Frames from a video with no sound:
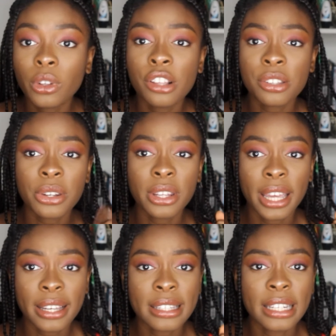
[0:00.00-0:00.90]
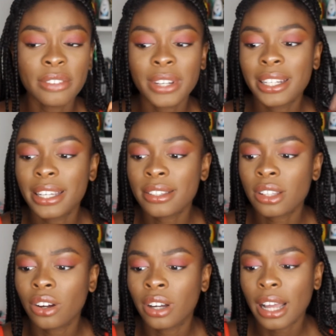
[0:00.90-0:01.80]
So the next leave-in is
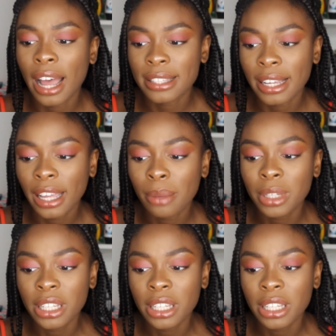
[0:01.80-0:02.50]
the As I Am